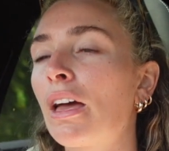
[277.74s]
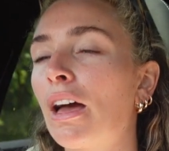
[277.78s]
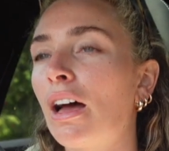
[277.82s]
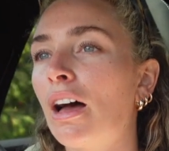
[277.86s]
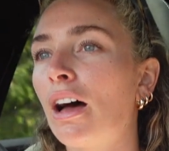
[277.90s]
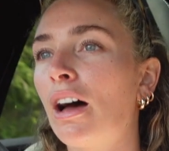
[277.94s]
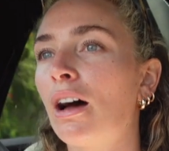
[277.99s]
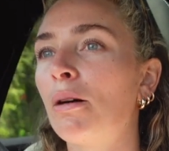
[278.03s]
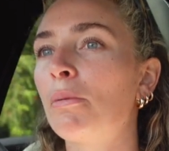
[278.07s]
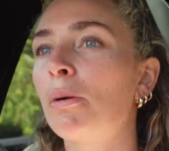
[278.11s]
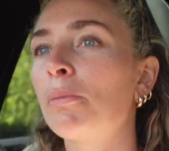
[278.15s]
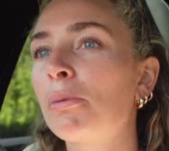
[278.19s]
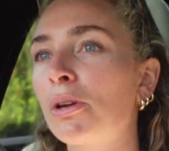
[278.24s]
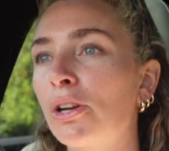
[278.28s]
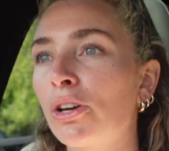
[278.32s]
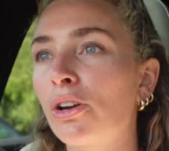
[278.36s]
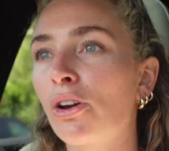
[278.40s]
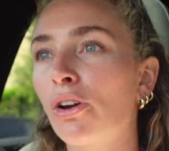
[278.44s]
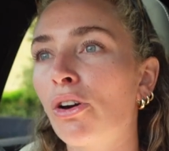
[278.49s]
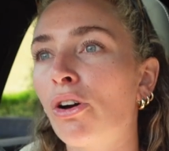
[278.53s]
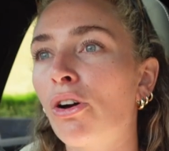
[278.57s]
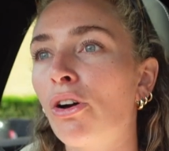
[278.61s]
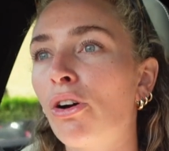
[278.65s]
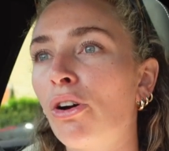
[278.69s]
I'm gonna
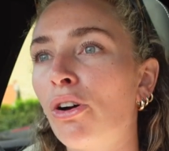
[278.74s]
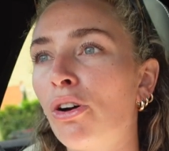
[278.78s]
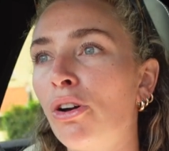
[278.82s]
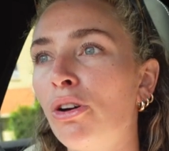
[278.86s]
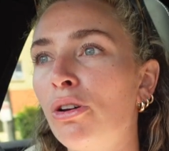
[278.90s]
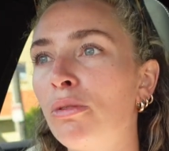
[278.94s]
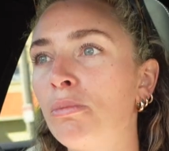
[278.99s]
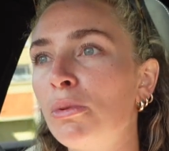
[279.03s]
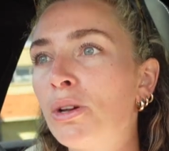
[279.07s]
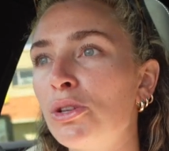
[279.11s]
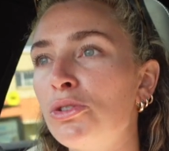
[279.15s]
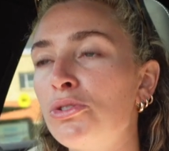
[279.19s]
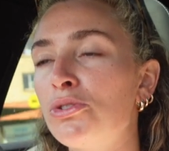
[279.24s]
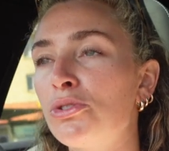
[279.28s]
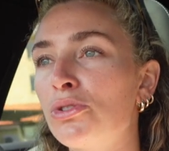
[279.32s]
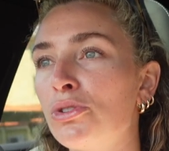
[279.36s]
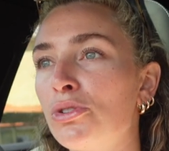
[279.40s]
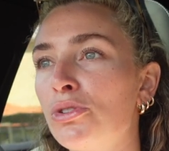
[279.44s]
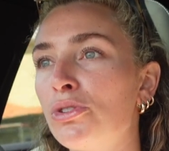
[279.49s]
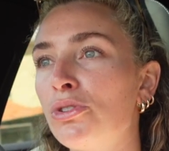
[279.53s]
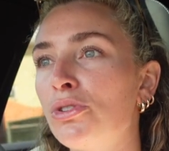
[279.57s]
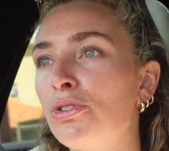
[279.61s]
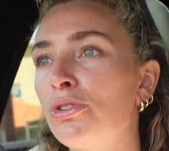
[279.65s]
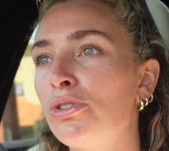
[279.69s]
go home,
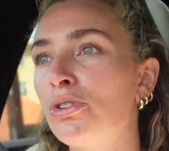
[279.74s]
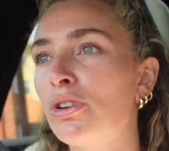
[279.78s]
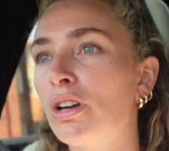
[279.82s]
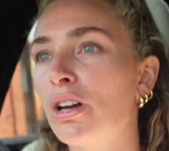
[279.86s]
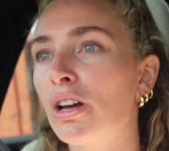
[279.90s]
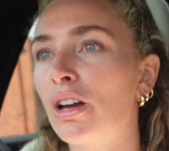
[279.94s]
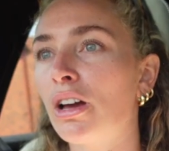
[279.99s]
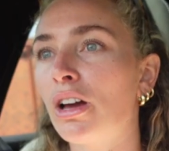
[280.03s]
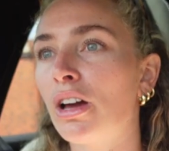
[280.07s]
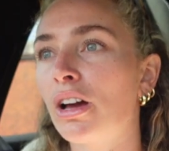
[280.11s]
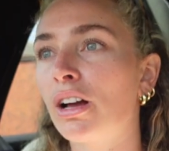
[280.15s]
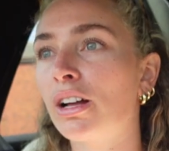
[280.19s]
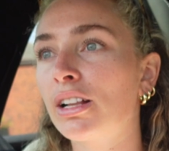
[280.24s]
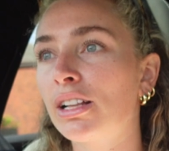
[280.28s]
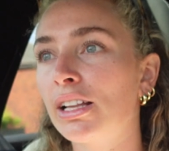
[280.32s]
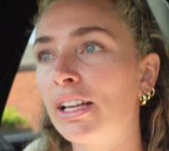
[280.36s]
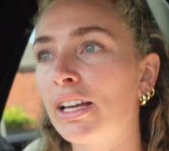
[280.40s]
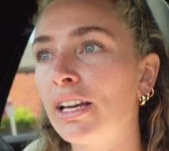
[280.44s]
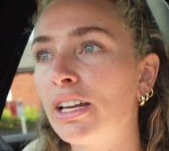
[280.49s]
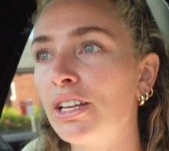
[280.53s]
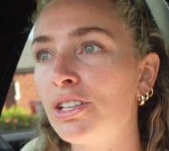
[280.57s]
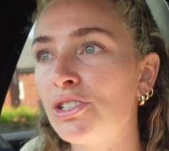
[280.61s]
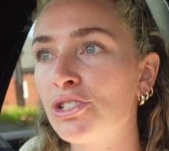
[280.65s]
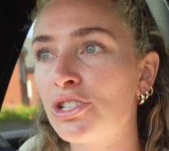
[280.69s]
do a
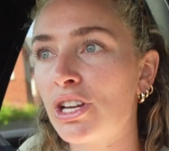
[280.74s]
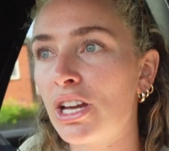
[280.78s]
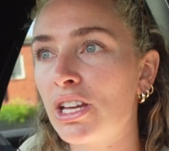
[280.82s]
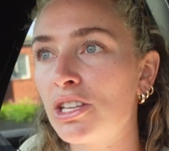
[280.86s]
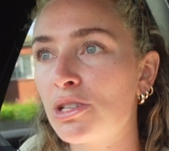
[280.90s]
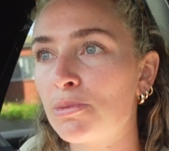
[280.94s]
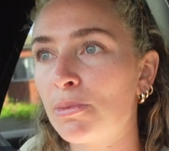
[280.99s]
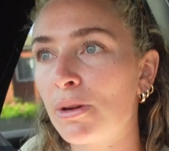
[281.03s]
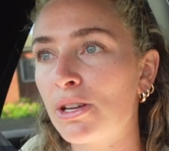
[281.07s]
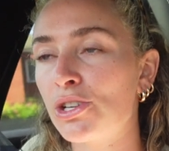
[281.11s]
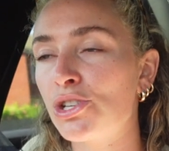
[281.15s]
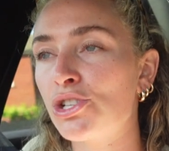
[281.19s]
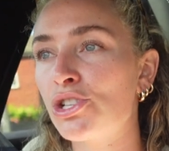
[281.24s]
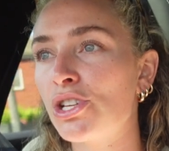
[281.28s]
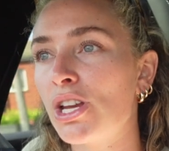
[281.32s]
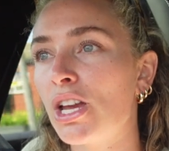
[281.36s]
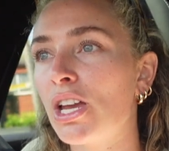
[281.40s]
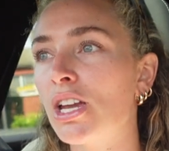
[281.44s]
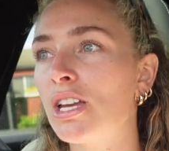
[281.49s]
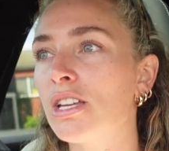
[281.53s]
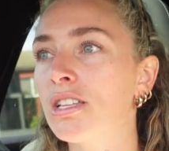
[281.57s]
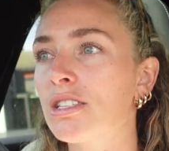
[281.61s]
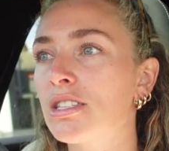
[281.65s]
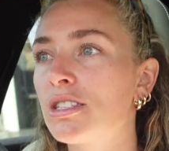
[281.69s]
clean, change my
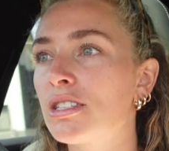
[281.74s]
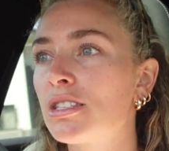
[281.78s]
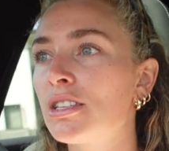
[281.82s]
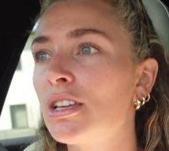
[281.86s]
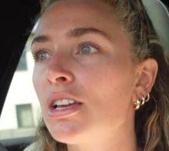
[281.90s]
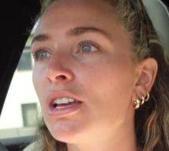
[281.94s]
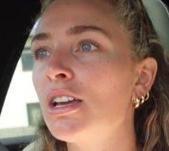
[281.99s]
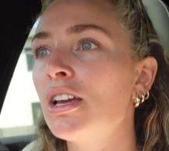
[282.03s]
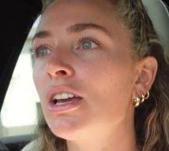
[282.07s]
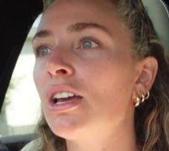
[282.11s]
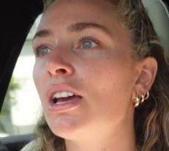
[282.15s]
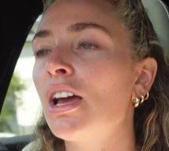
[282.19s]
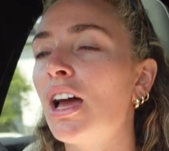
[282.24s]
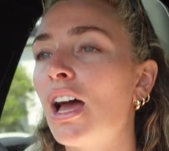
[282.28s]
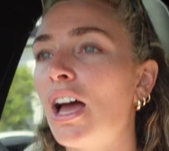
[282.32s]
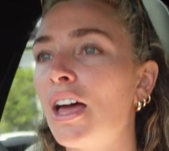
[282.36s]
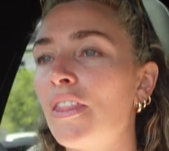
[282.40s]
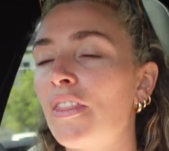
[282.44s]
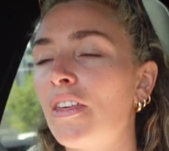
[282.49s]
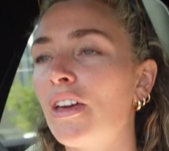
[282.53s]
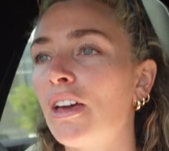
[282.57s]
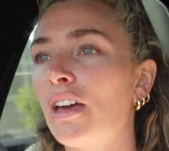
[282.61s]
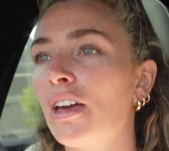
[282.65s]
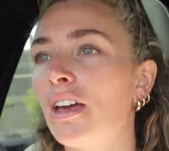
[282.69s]
sheets,
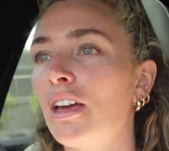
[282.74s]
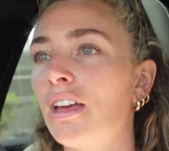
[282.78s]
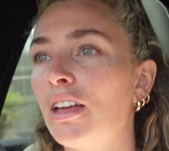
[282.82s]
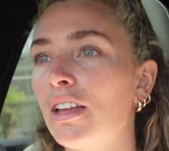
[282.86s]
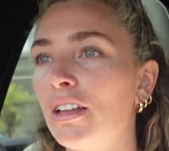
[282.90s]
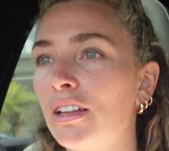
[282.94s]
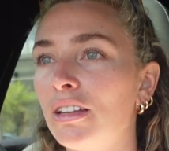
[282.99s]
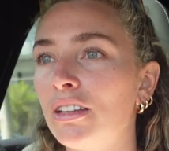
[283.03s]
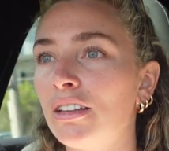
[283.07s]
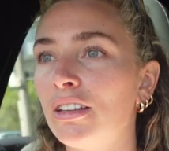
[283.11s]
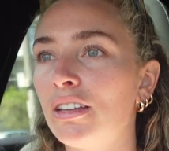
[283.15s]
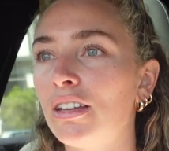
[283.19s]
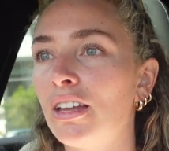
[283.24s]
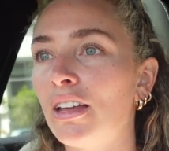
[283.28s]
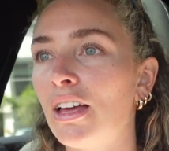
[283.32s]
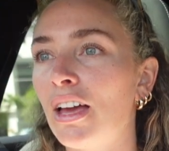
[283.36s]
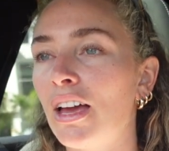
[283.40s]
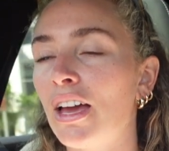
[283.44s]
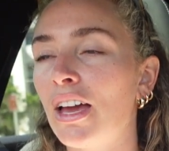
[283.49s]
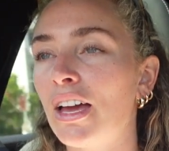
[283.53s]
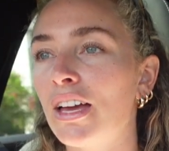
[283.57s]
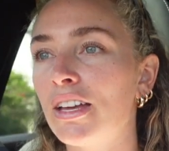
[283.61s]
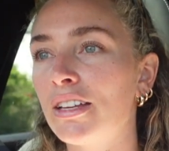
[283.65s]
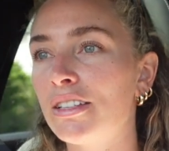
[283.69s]
and then
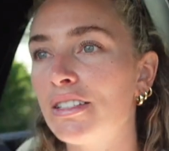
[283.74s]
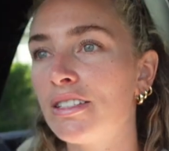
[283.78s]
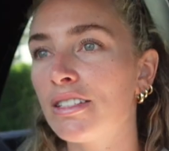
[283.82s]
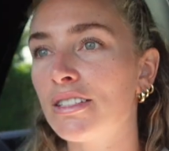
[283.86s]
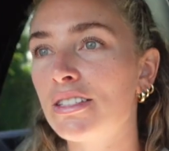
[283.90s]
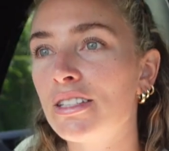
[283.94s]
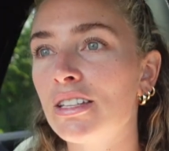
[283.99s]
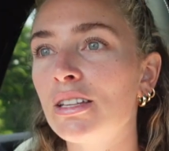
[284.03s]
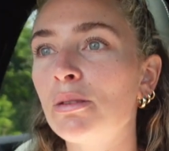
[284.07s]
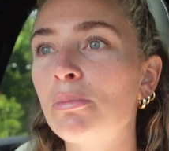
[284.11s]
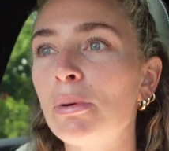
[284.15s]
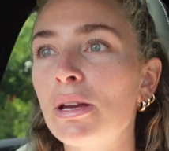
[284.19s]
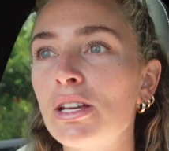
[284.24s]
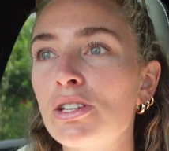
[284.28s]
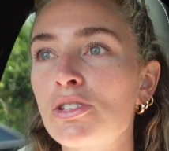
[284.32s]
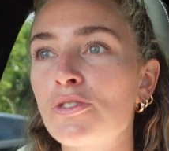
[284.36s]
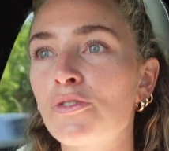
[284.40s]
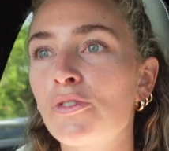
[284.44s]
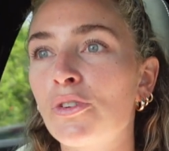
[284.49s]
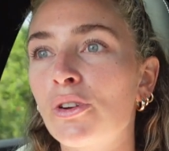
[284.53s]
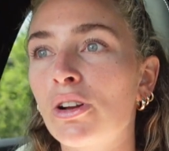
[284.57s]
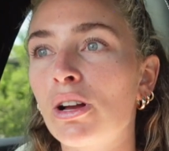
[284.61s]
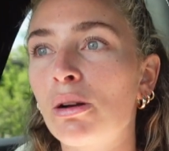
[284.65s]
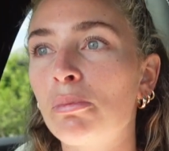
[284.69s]
head to the beach
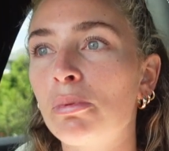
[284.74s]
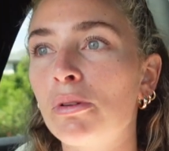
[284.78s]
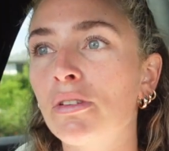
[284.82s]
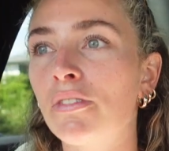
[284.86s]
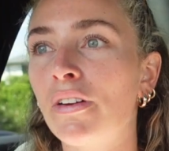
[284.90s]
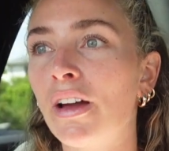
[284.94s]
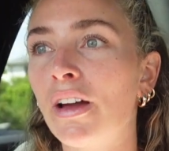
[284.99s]
for a couple of